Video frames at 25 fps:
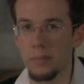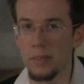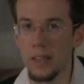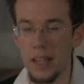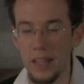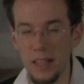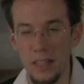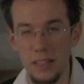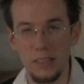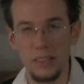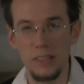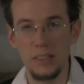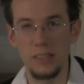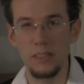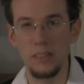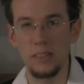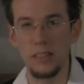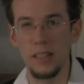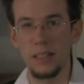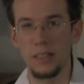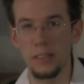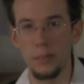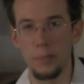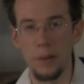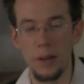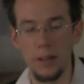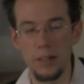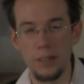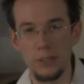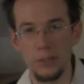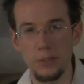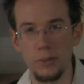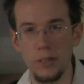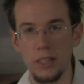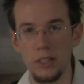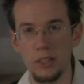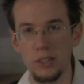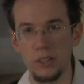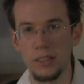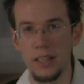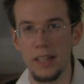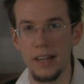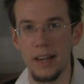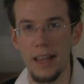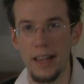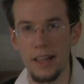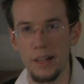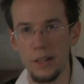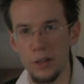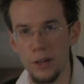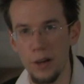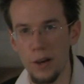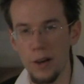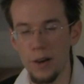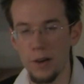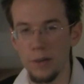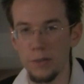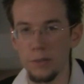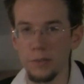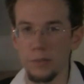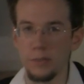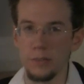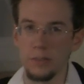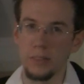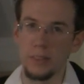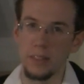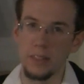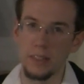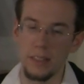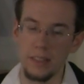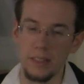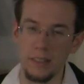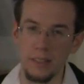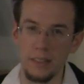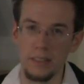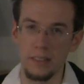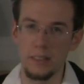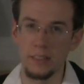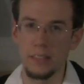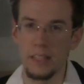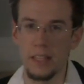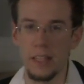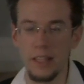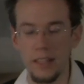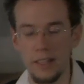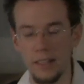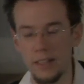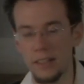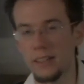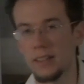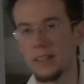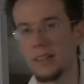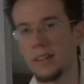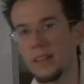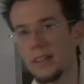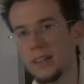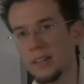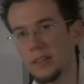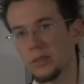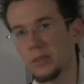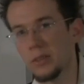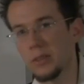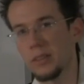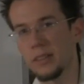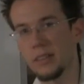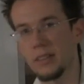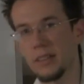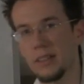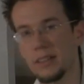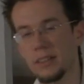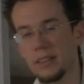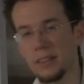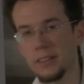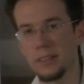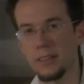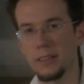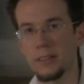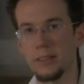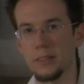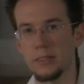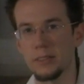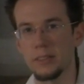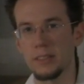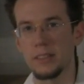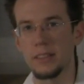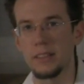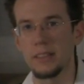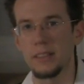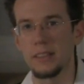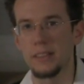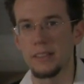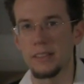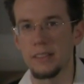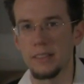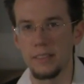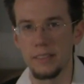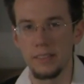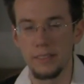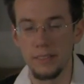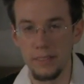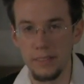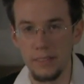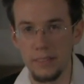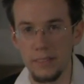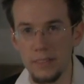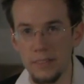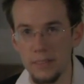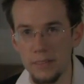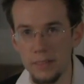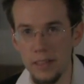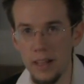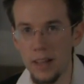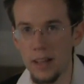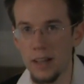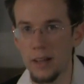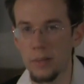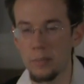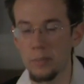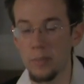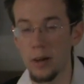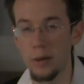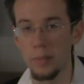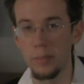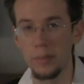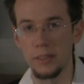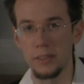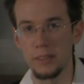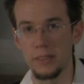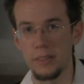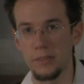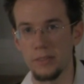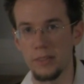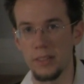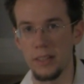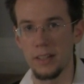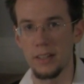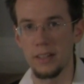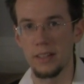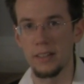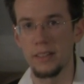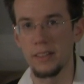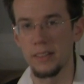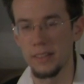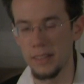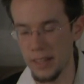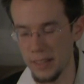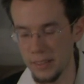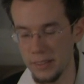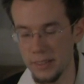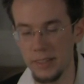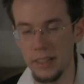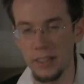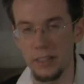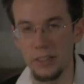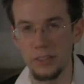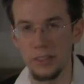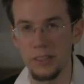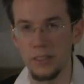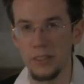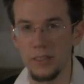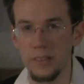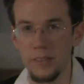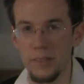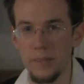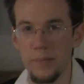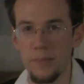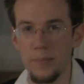Cadences are like the punctuation that end off things, okay? So they're like the closing moments of that section.